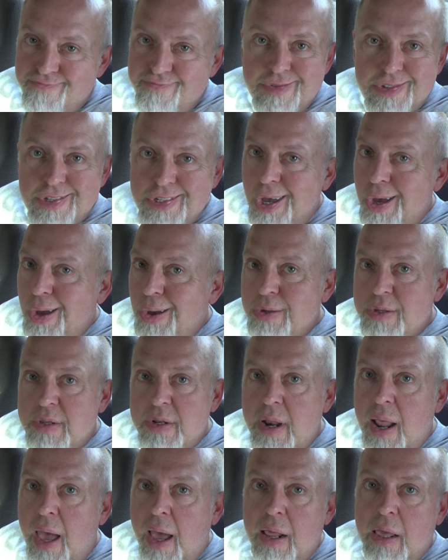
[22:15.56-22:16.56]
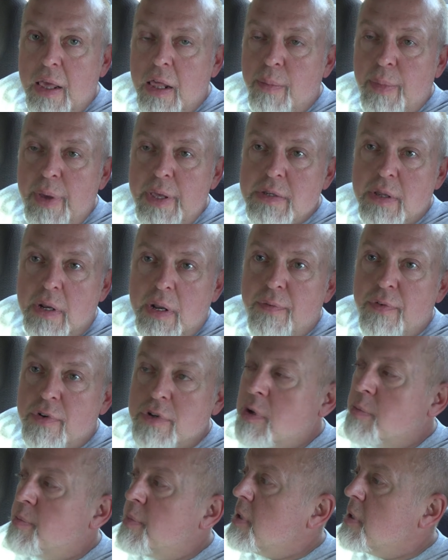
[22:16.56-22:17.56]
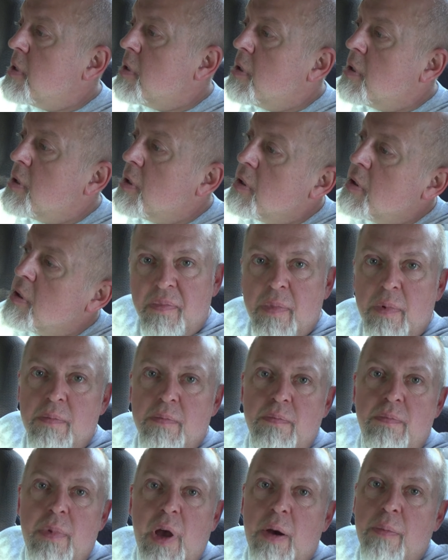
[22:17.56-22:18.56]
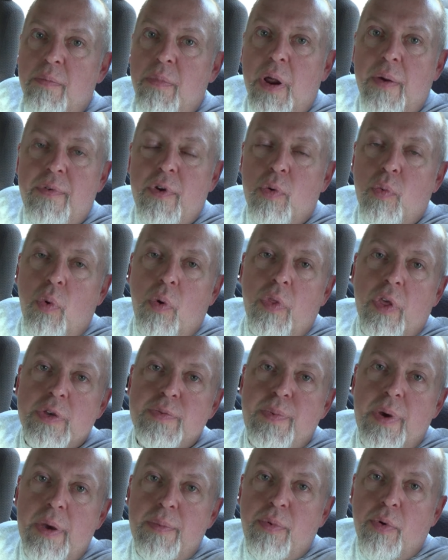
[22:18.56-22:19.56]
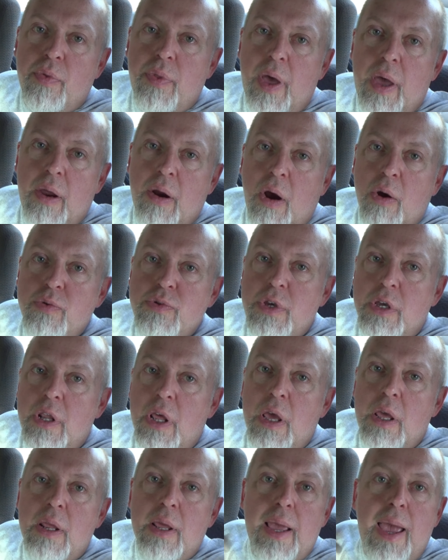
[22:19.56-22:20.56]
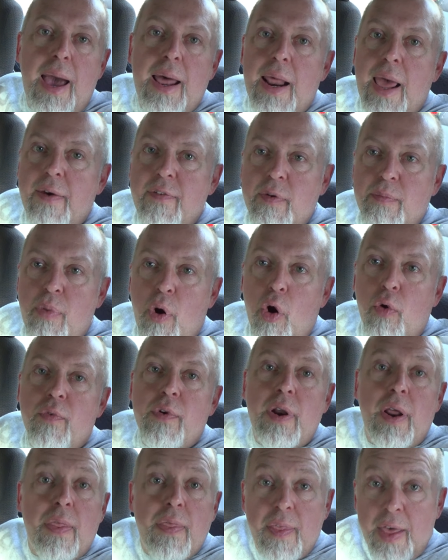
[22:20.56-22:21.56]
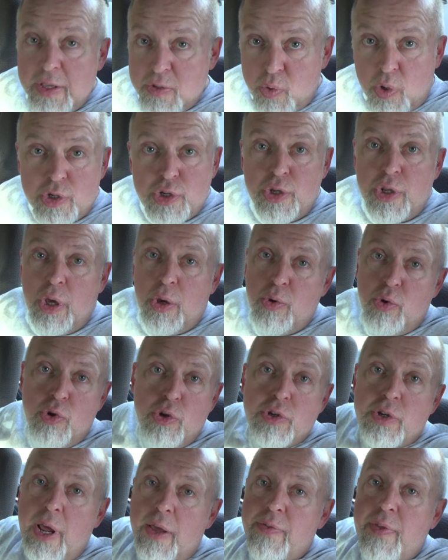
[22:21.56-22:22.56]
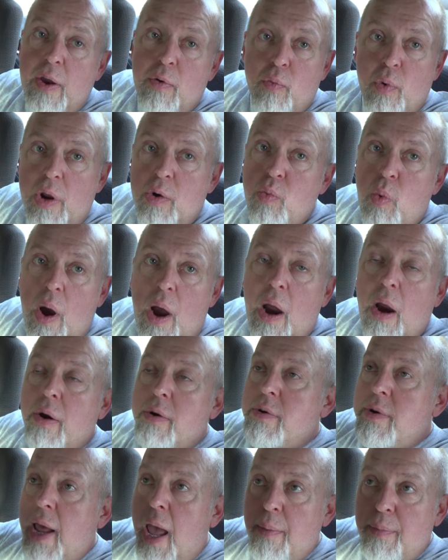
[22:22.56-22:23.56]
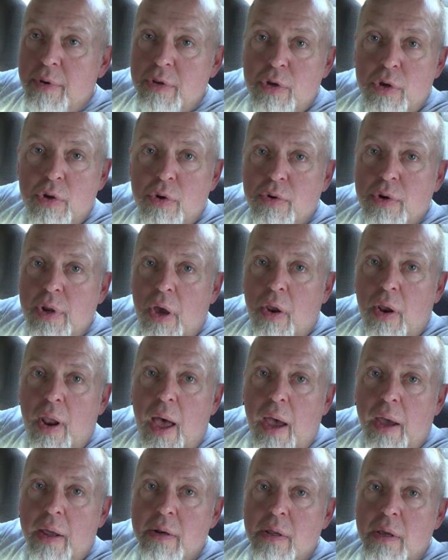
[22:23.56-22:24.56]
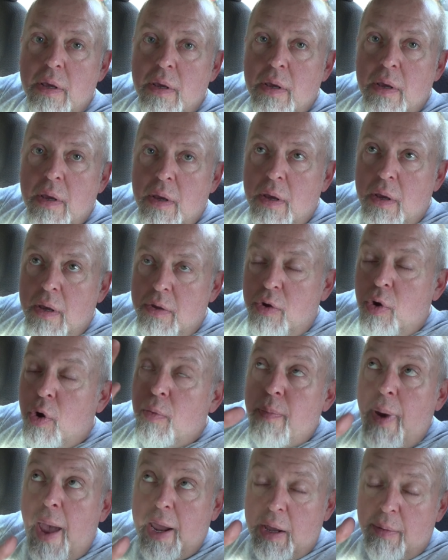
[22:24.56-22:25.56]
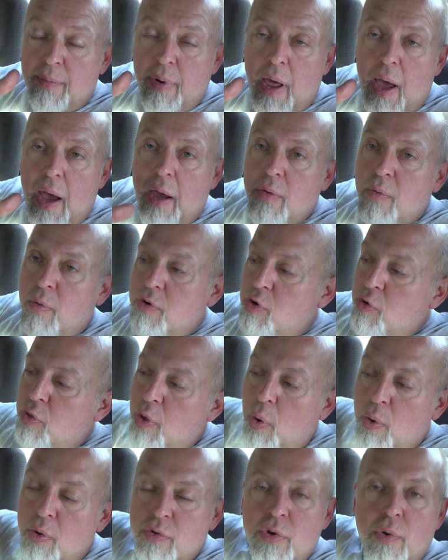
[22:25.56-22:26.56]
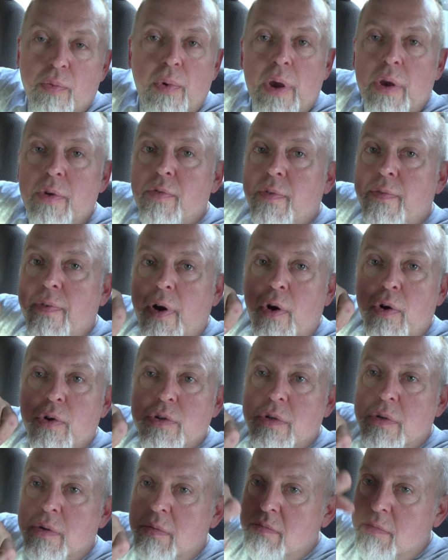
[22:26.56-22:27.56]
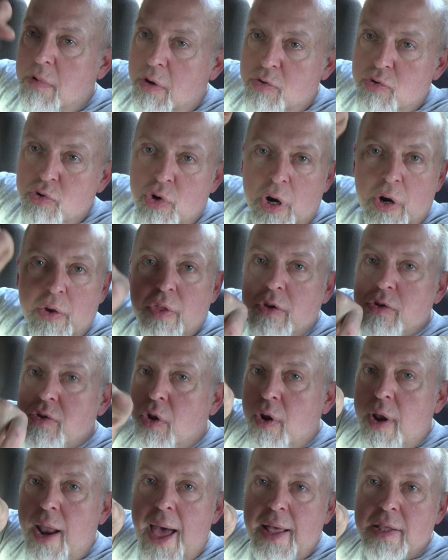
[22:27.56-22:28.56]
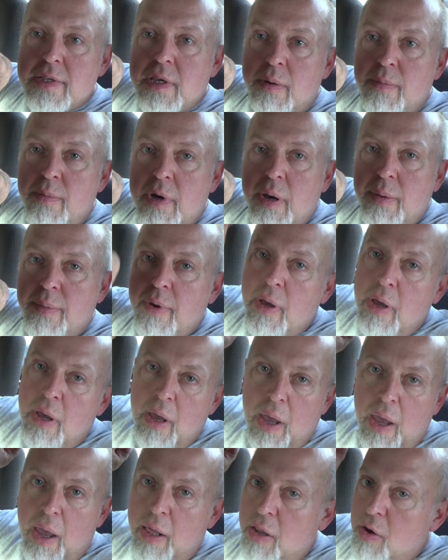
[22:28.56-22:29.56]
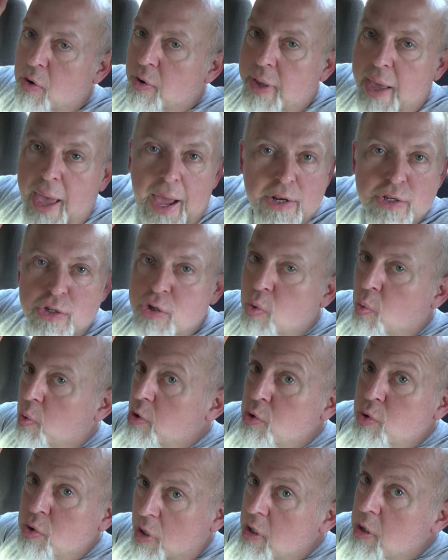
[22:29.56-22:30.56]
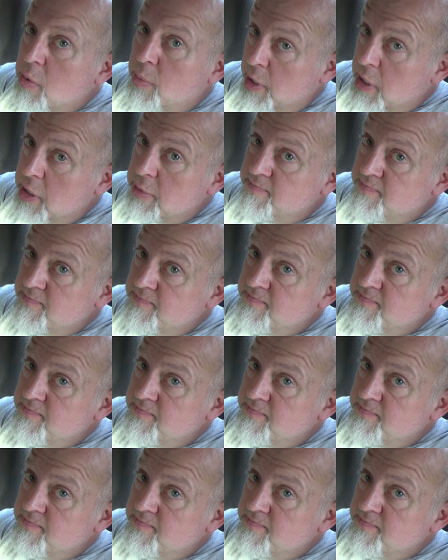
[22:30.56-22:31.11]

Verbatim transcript: so not a hill of beans of difference to me. But if you're one of those people that are OCD and gotta have it perfect, that's what you do. You just take that red wire, tap it to your tail light, your backup light, when you throw in your rig in reverse, it'll trigger those little lines come up and they'll guide you to where you need to be.